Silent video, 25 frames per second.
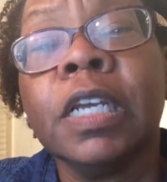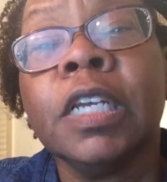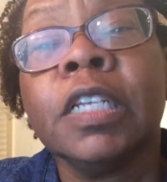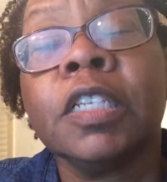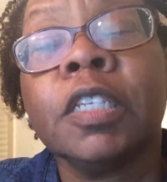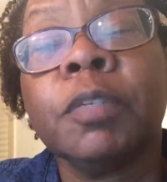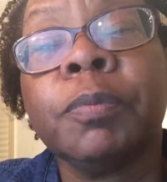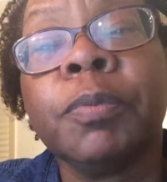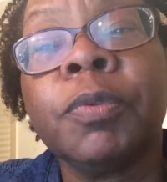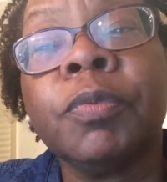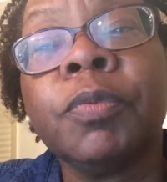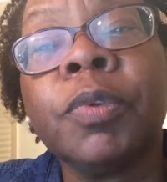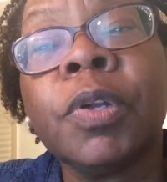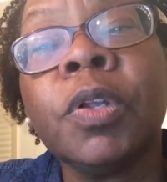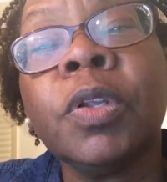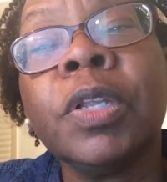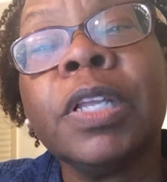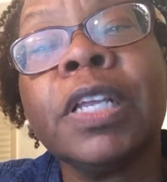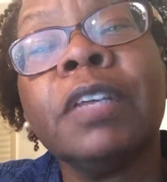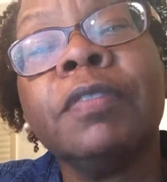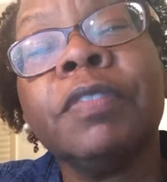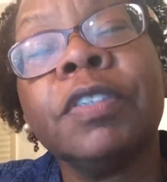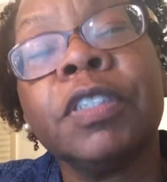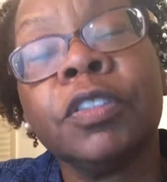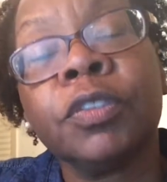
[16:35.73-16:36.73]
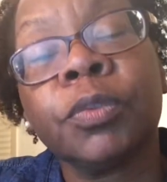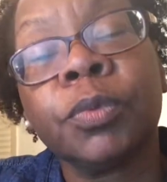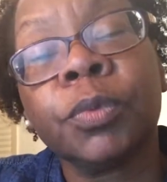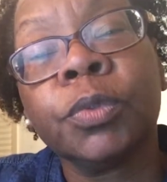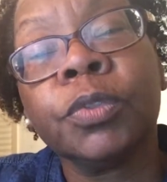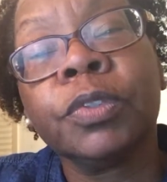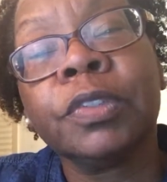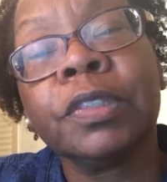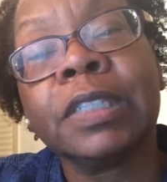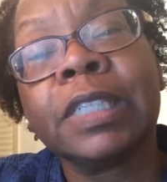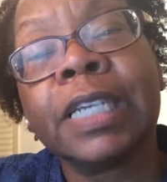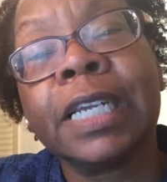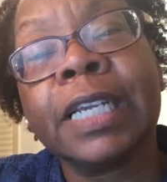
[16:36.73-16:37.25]
The parole evidence rule
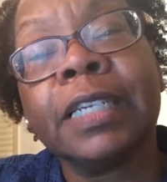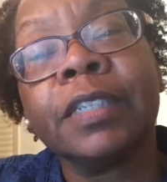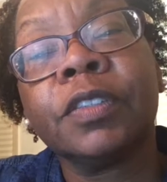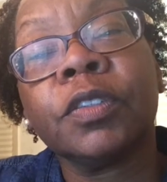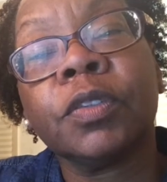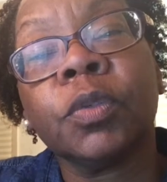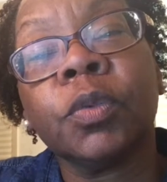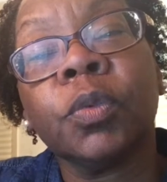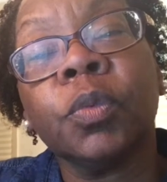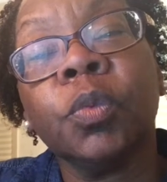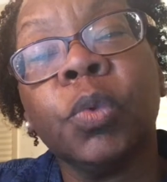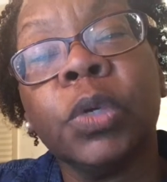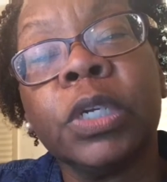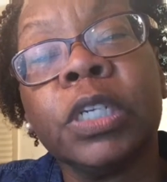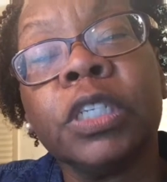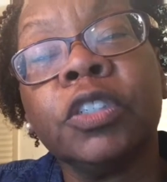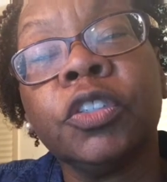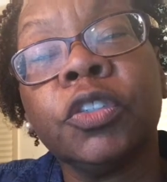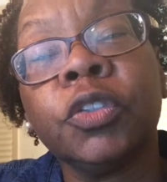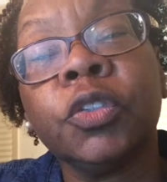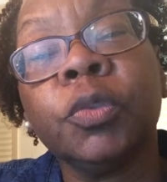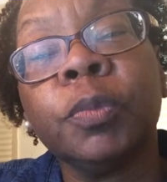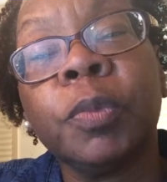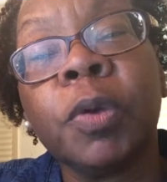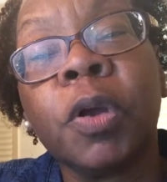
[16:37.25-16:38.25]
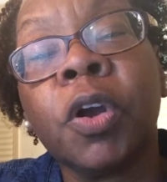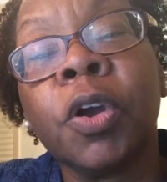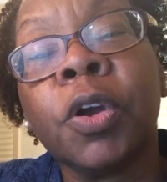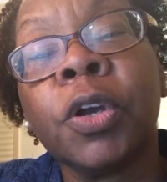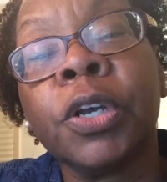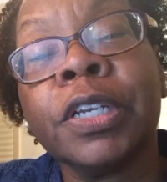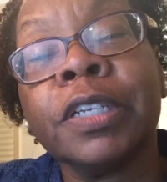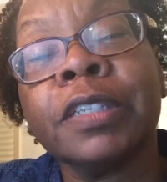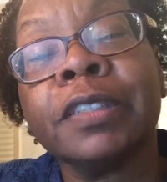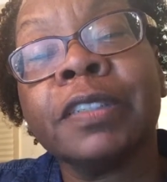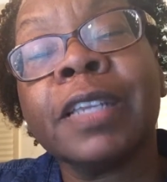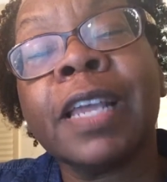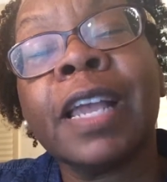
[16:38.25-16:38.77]
states when two
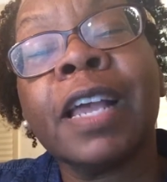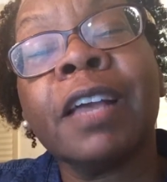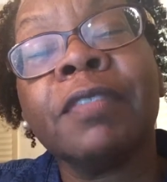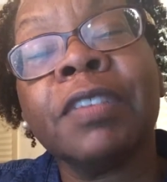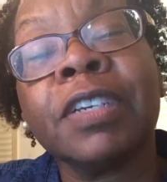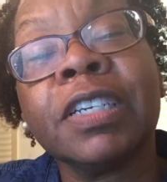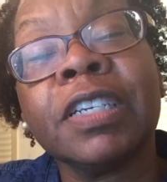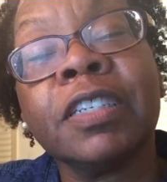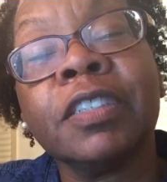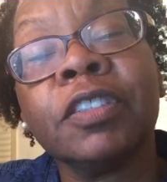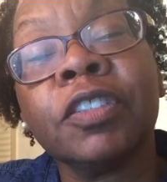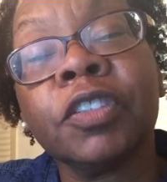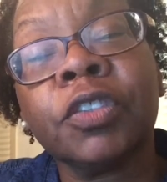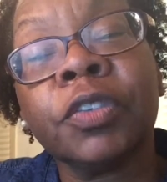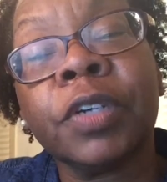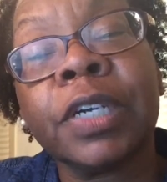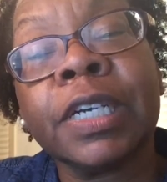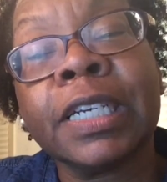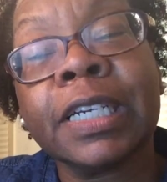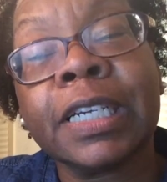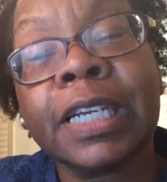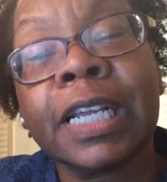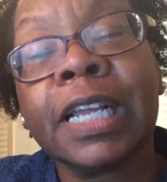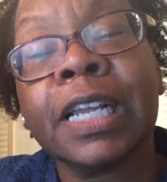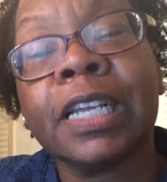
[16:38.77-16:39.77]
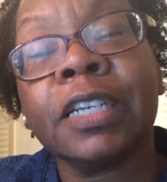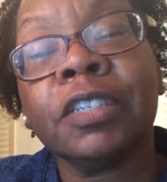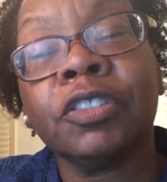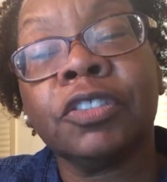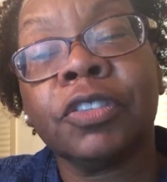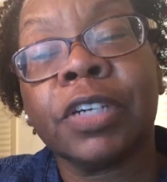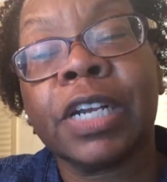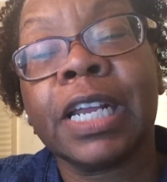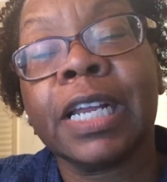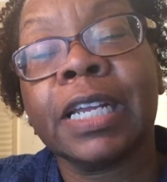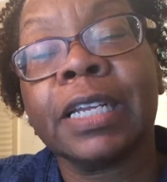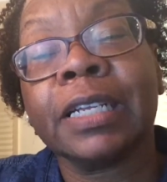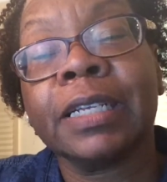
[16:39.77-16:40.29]
parties have an integrated
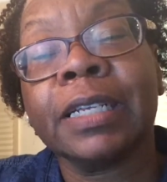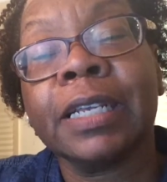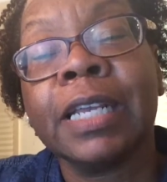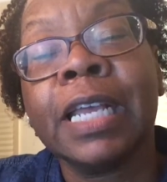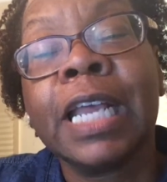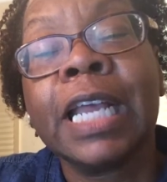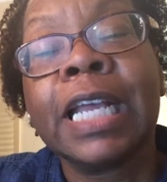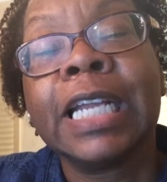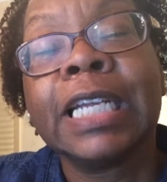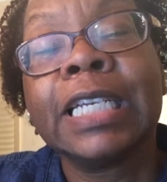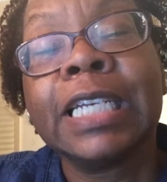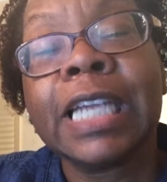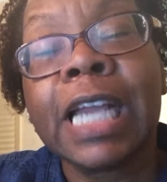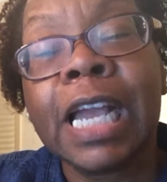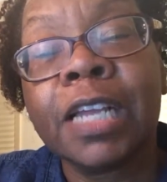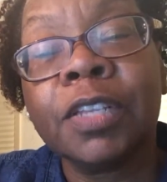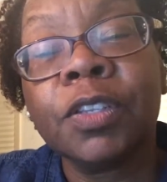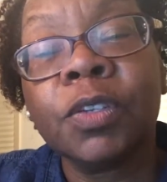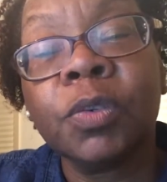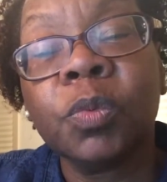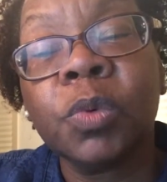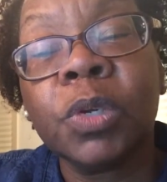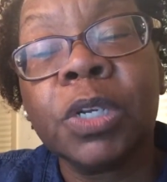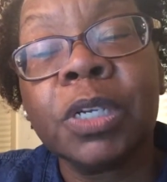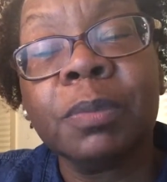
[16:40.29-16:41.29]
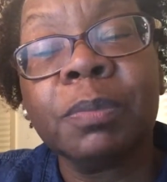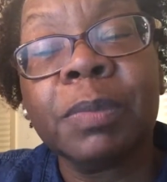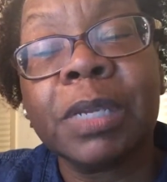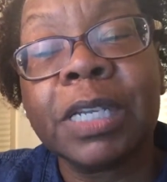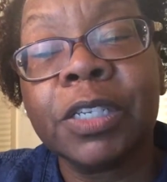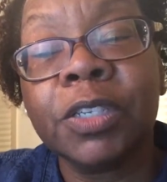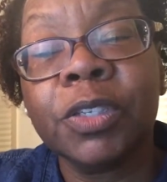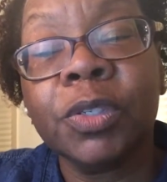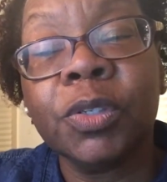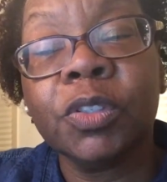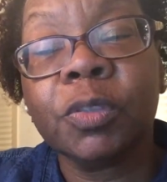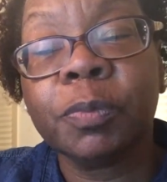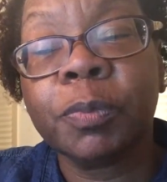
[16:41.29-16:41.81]
contract, neither one may
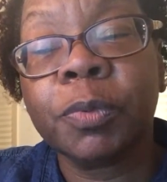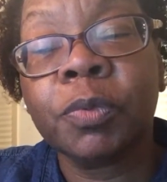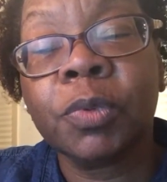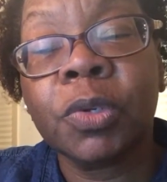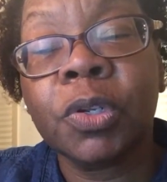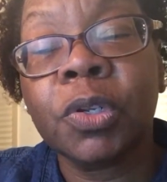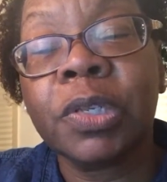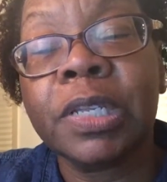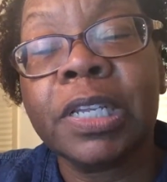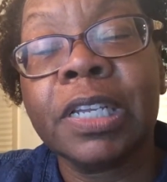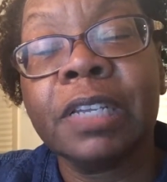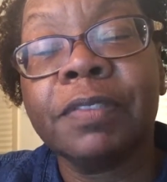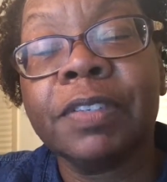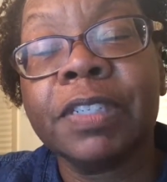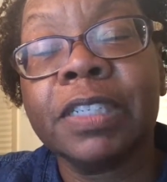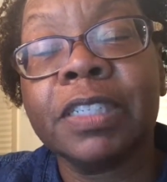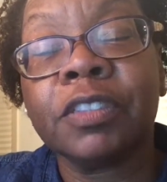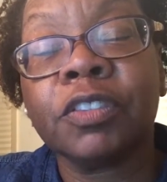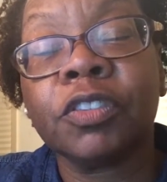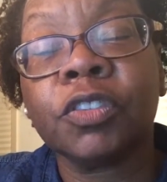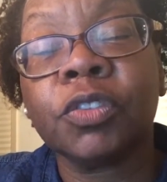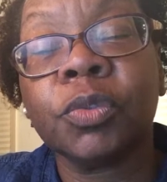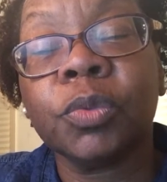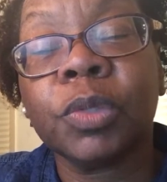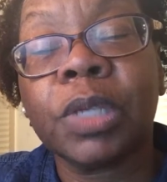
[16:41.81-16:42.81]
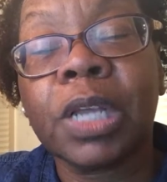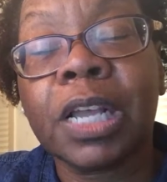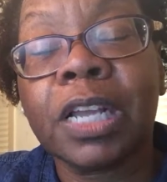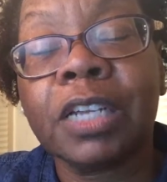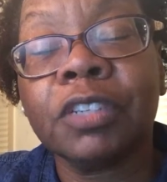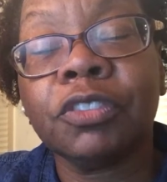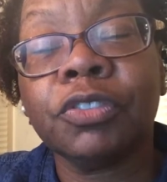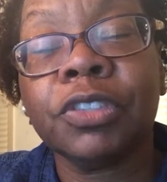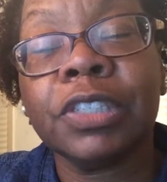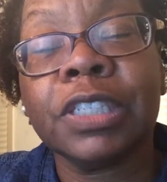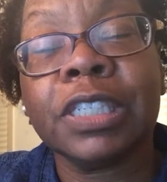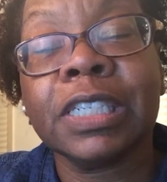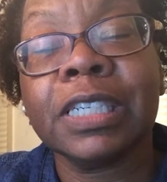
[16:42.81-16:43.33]
use parole evidence to
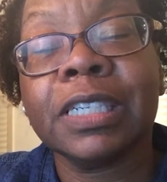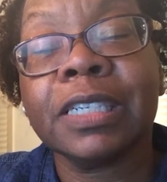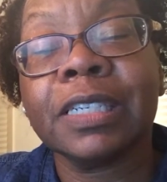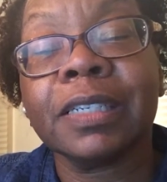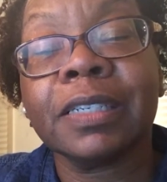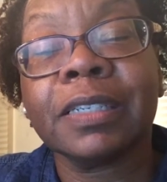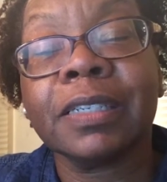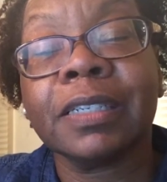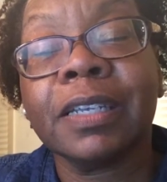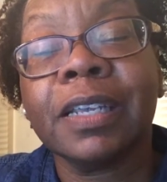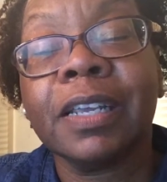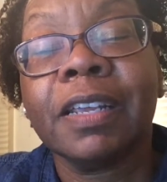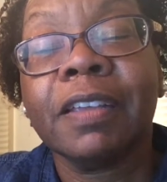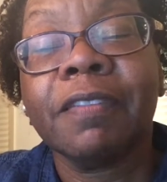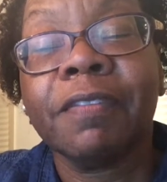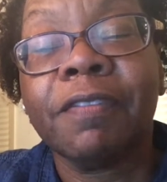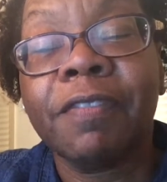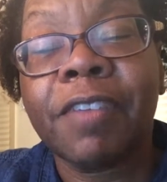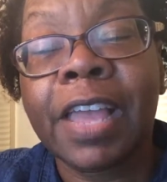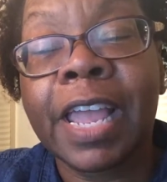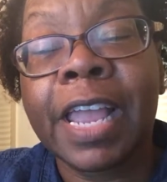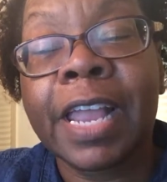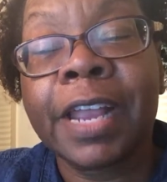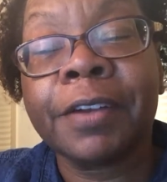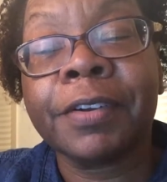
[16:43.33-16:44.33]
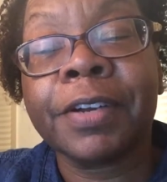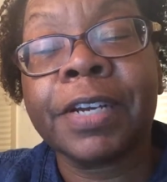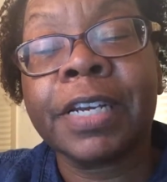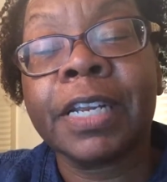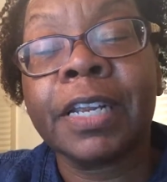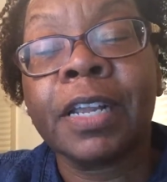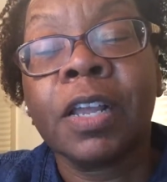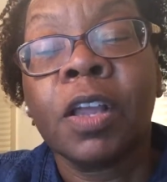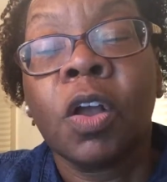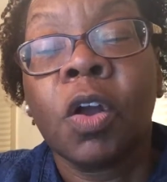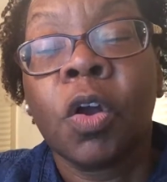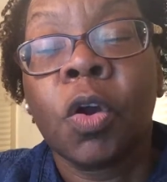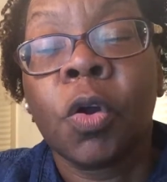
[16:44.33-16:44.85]
contradict, vary,
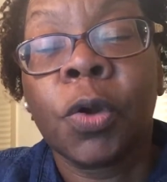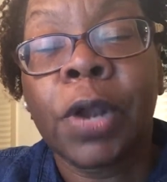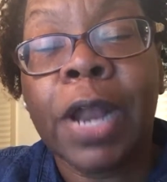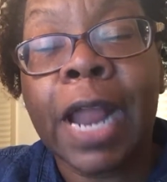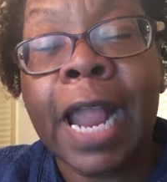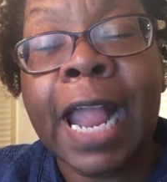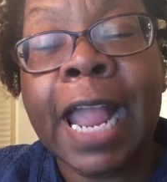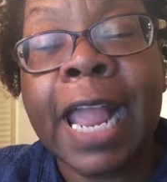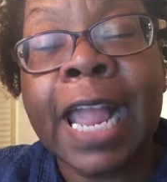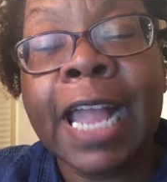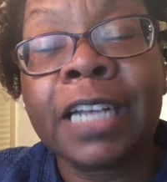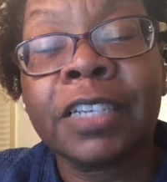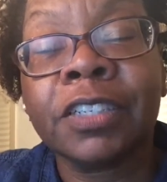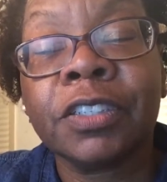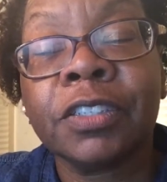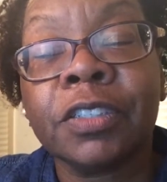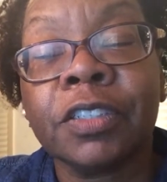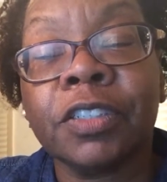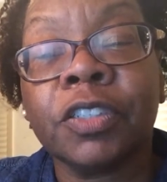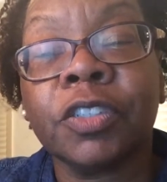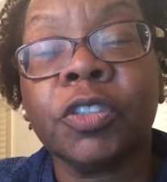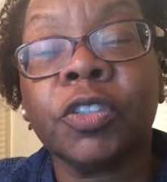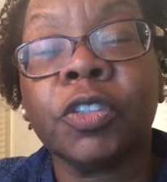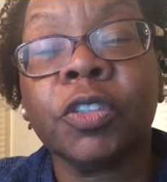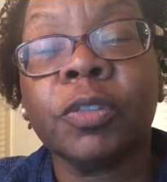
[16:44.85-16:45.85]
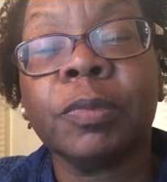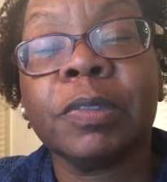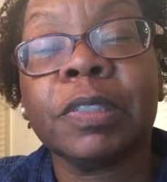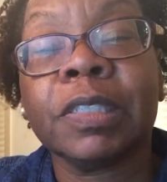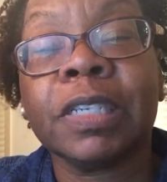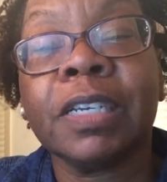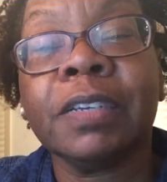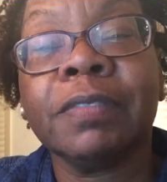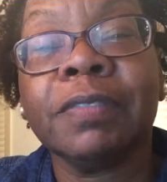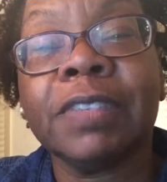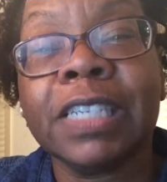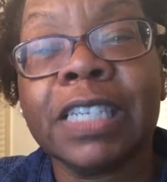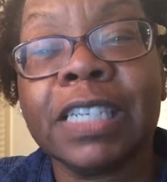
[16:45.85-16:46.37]
or add to the terms
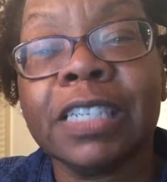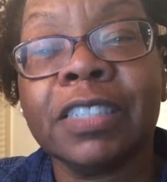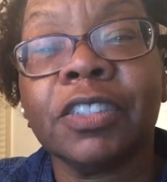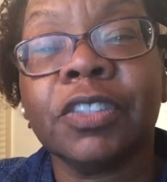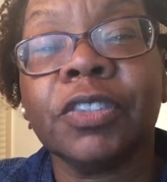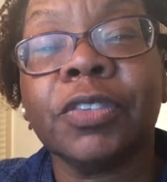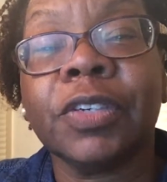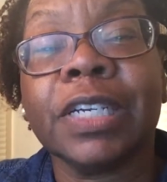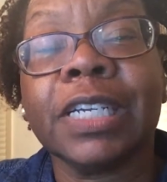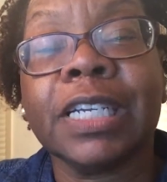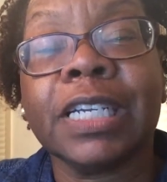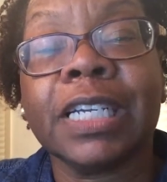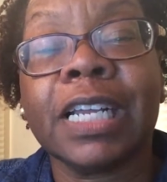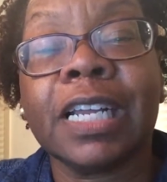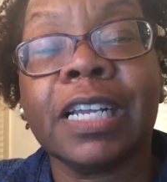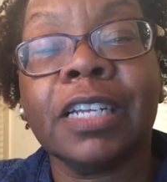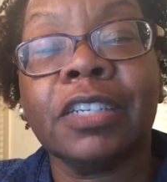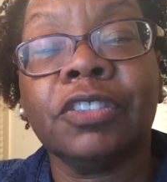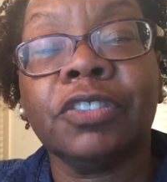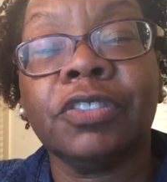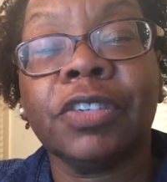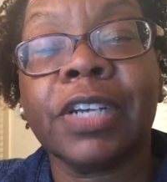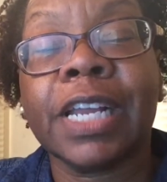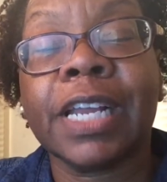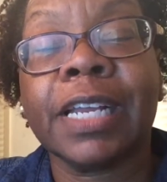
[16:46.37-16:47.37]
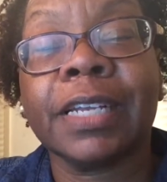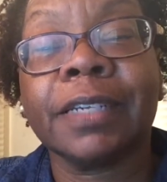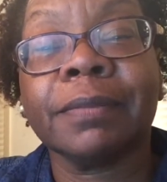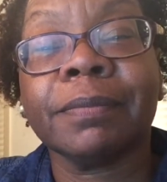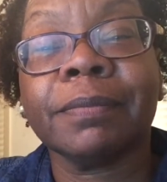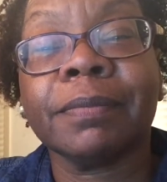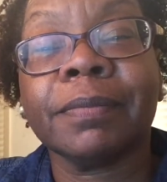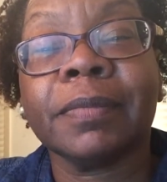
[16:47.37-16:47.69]
of the integrated contract.